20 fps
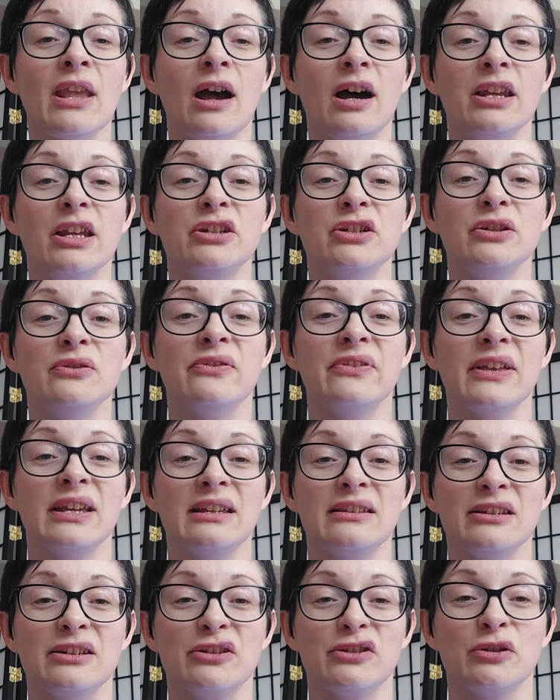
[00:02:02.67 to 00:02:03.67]
And I do
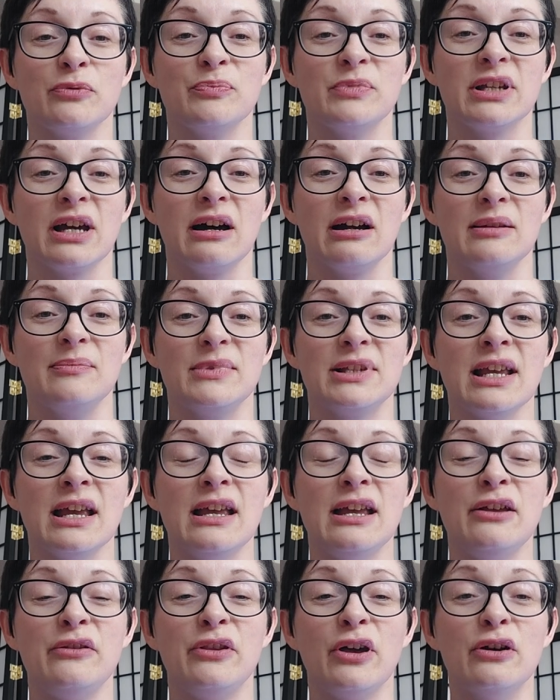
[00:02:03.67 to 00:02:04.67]
think that sometimes
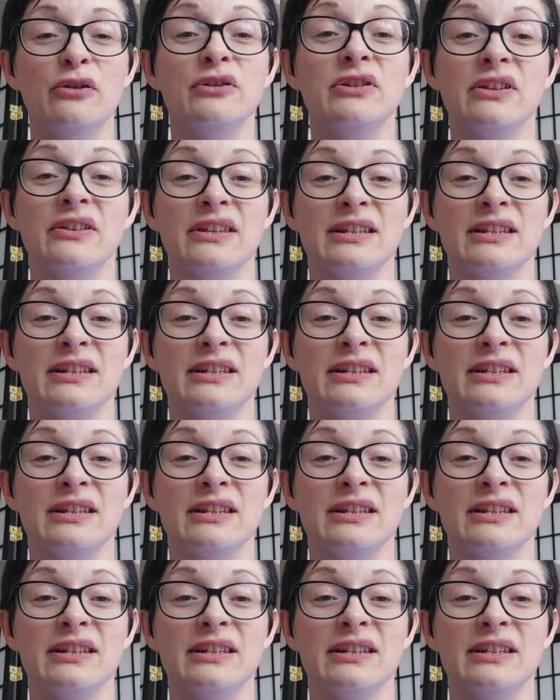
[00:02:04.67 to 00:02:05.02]
those